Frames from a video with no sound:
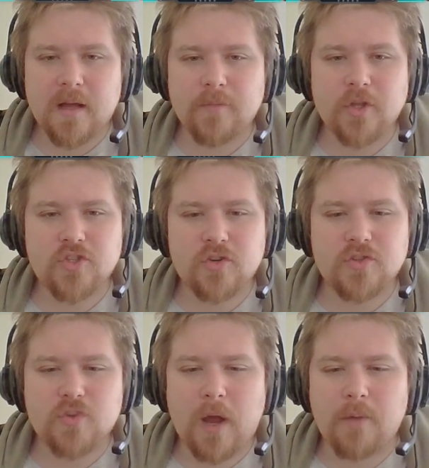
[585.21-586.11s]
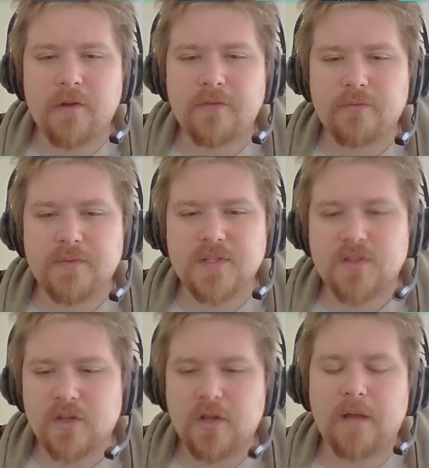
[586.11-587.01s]
I'm not sure it's quite worth the
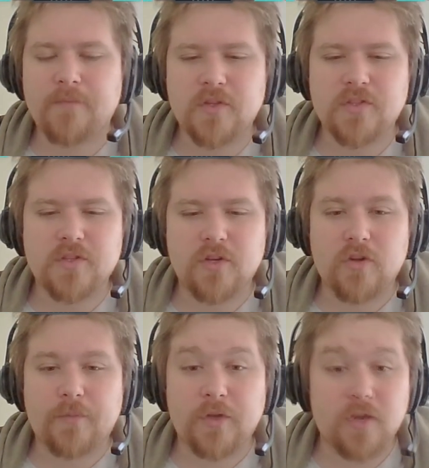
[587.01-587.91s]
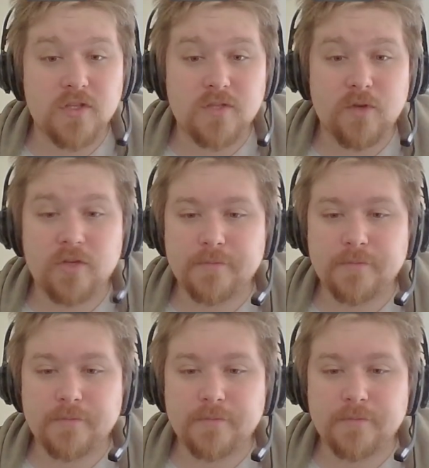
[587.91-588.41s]
risk though. I'm just going to drop the Cosmo.